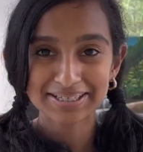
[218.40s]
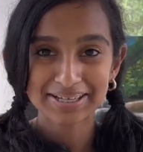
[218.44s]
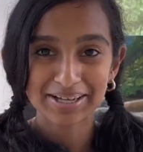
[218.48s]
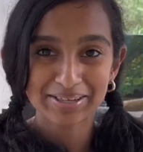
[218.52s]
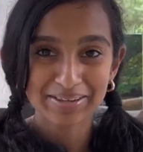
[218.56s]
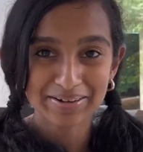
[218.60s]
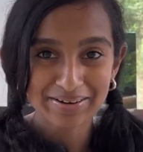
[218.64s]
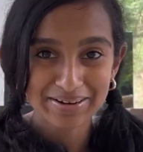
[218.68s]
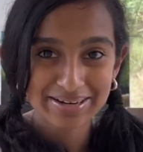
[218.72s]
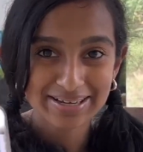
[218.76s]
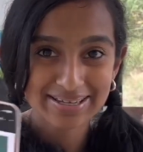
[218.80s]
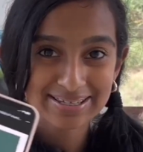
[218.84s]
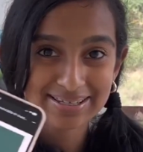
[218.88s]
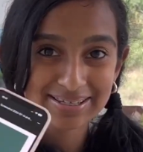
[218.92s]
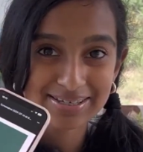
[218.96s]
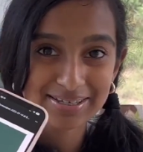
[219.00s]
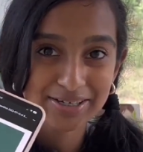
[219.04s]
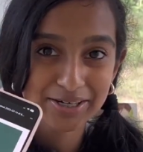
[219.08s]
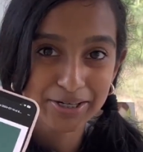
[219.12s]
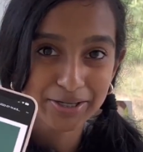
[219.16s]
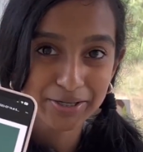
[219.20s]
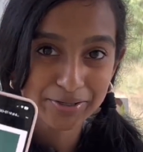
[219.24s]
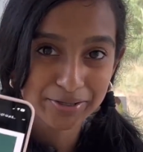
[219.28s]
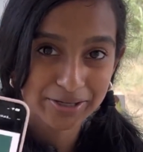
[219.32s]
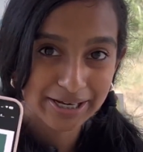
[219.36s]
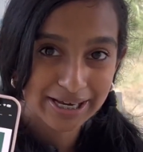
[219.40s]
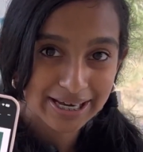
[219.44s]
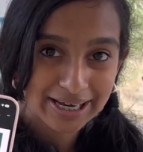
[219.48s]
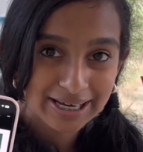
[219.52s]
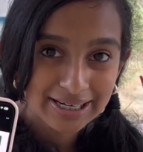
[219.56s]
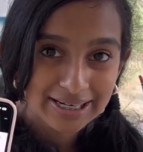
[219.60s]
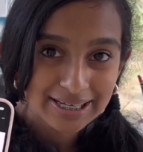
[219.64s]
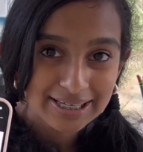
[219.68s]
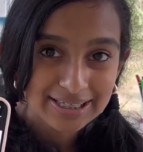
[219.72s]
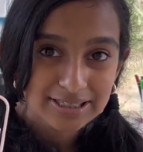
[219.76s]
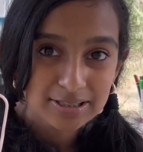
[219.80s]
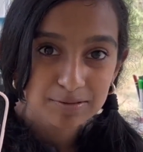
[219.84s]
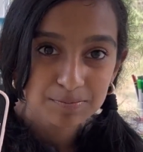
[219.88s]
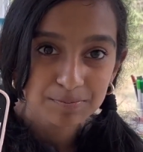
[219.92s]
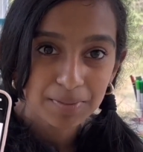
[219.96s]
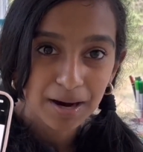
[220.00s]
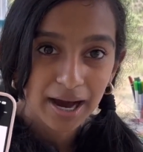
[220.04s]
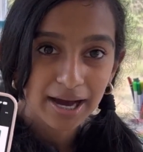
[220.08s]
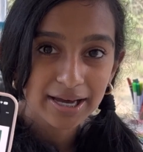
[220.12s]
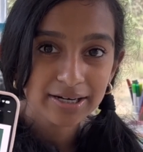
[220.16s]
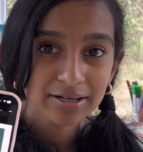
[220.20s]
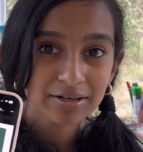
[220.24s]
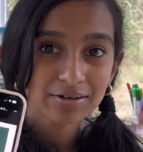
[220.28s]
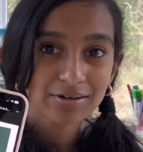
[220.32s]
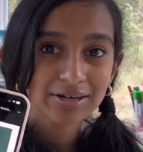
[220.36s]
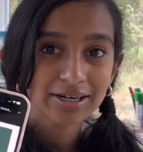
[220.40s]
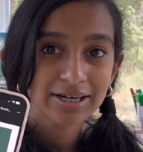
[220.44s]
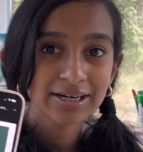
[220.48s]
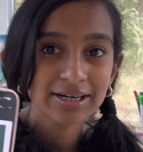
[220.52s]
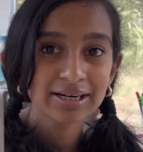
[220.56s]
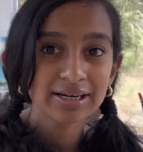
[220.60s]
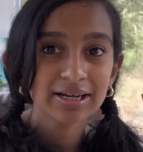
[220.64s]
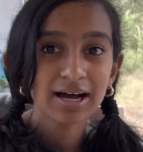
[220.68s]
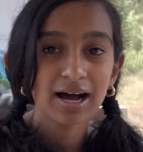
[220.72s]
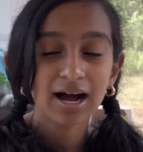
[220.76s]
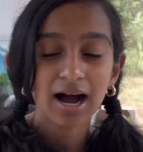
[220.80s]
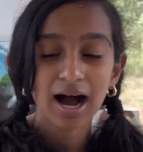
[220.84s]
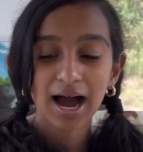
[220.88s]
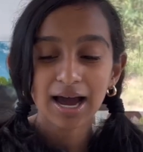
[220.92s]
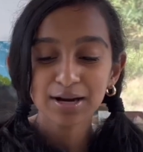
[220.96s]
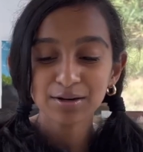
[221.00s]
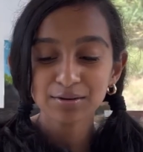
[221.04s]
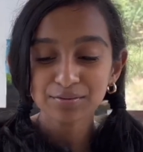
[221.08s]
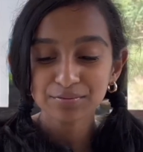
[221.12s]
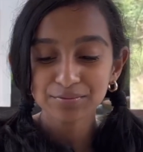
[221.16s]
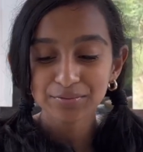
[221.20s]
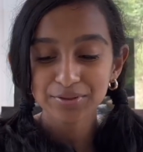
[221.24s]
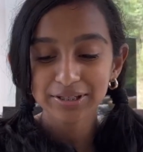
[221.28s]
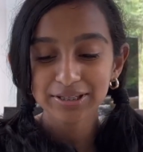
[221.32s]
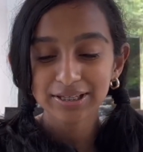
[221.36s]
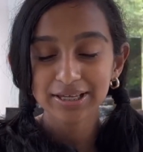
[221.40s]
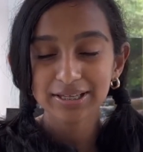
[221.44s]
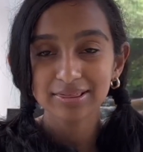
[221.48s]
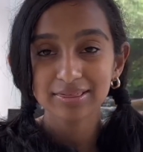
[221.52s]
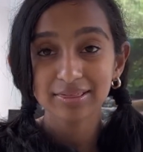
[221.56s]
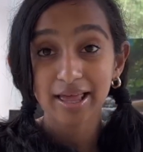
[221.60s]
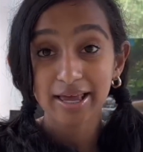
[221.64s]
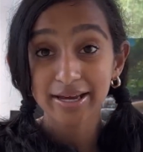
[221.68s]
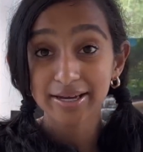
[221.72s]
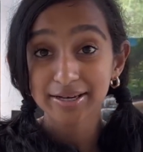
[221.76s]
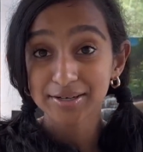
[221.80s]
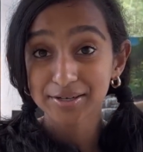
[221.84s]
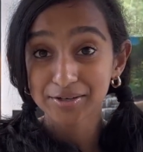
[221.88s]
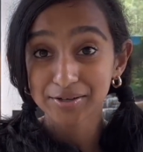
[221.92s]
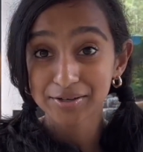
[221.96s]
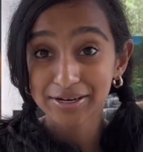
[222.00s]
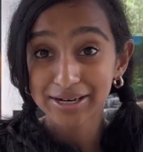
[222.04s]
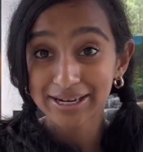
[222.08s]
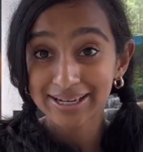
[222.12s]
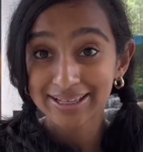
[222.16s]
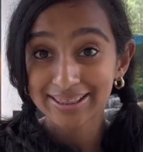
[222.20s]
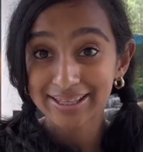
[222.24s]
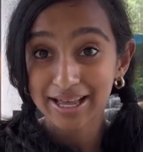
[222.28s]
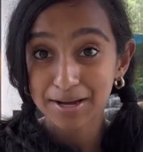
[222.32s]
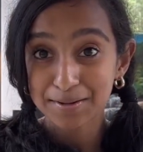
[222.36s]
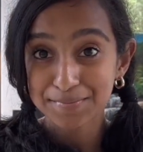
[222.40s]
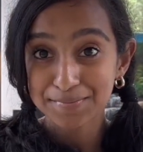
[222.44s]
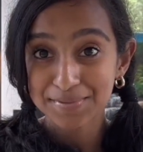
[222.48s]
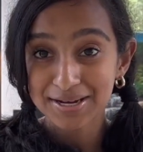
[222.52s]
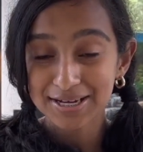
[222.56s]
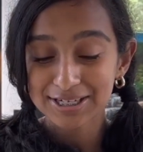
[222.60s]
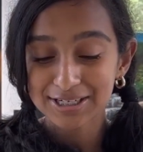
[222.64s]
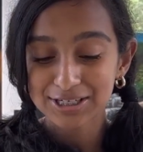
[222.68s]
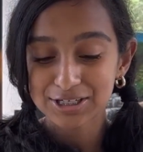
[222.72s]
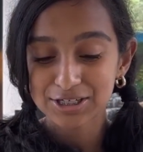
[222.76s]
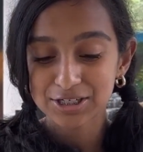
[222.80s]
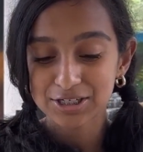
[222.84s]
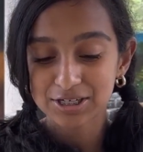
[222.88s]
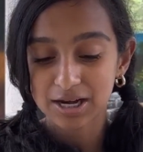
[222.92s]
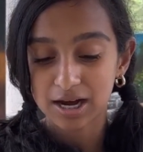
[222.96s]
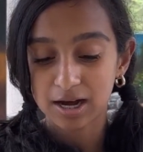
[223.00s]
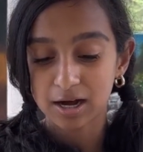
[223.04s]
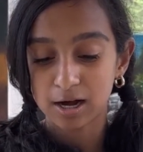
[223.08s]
color is green, it's pine green. I don't really like green that much.